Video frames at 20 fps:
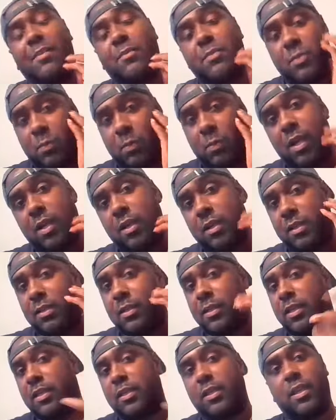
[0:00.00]
that was wild.
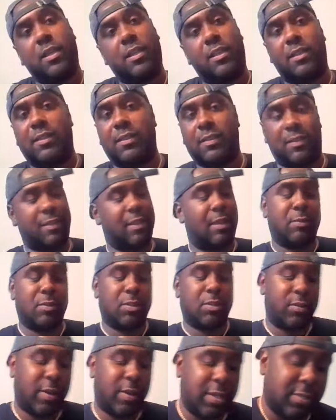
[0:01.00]
Like that
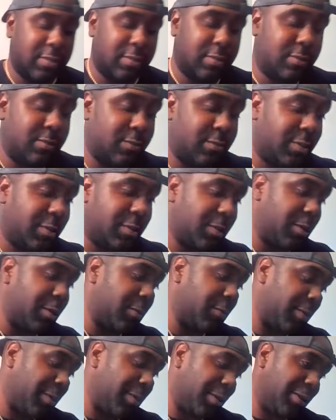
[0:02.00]
was crazy. You know
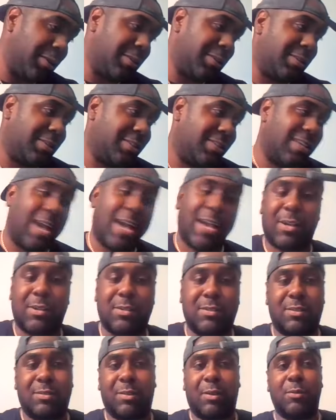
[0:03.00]
what I mean? He got